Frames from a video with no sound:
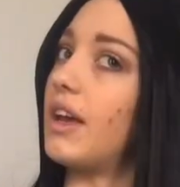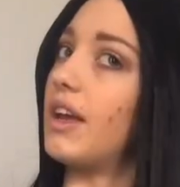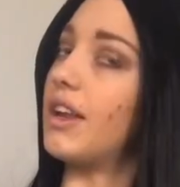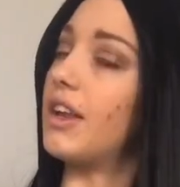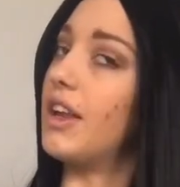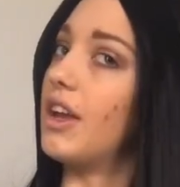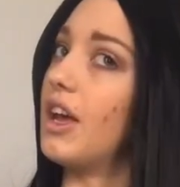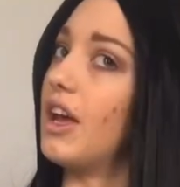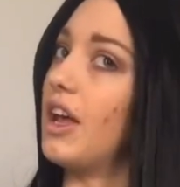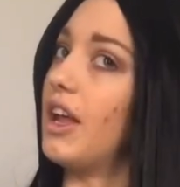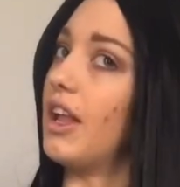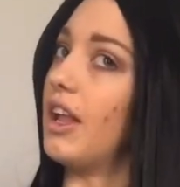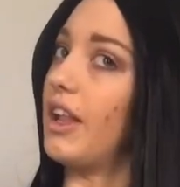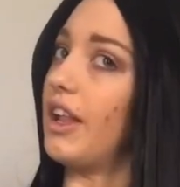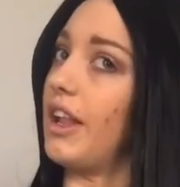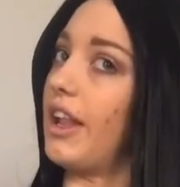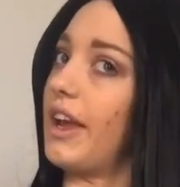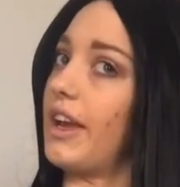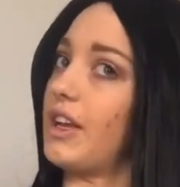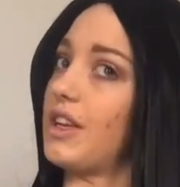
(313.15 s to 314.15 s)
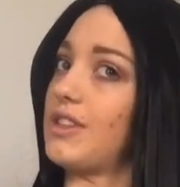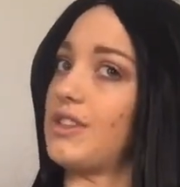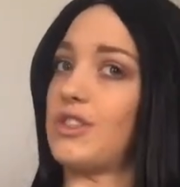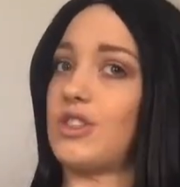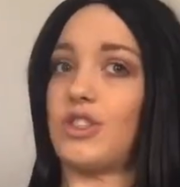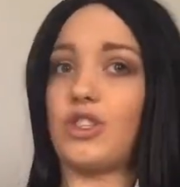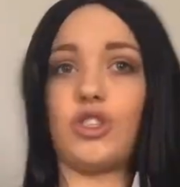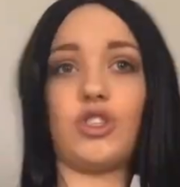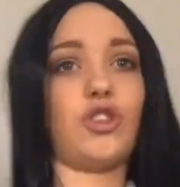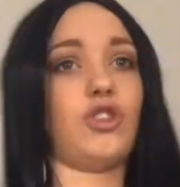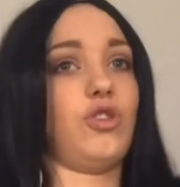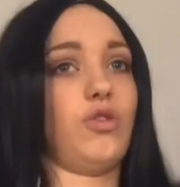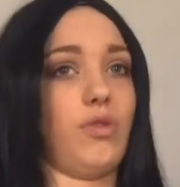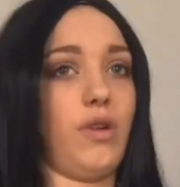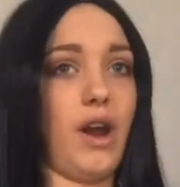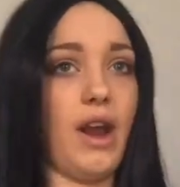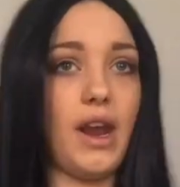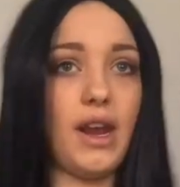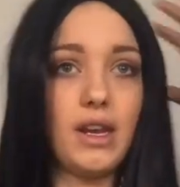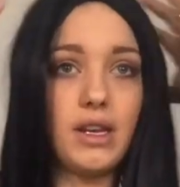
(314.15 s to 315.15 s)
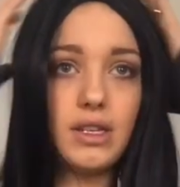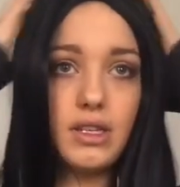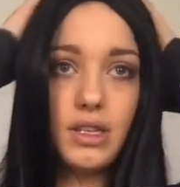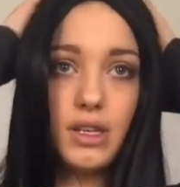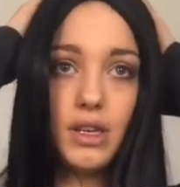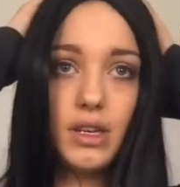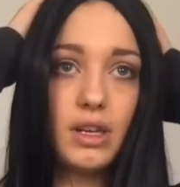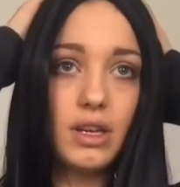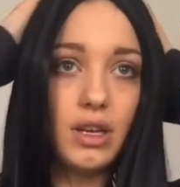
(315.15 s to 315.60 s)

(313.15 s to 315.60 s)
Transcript: and, like, straight.